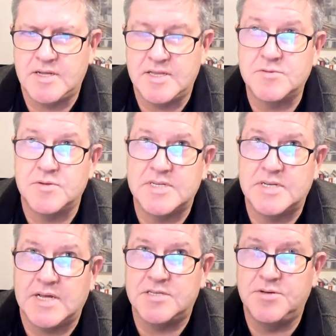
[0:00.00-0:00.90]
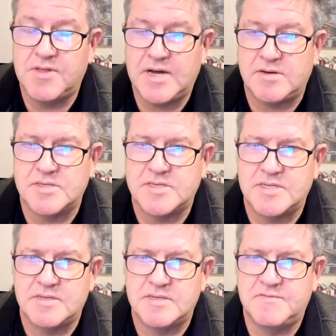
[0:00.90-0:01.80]
and this was in like
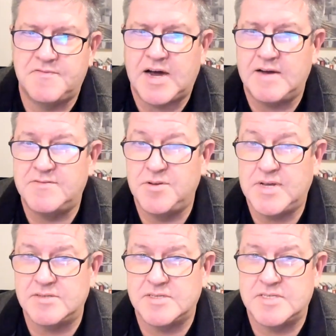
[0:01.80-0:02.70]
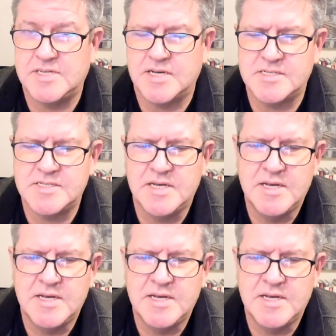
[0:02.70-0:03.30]
2005, 2006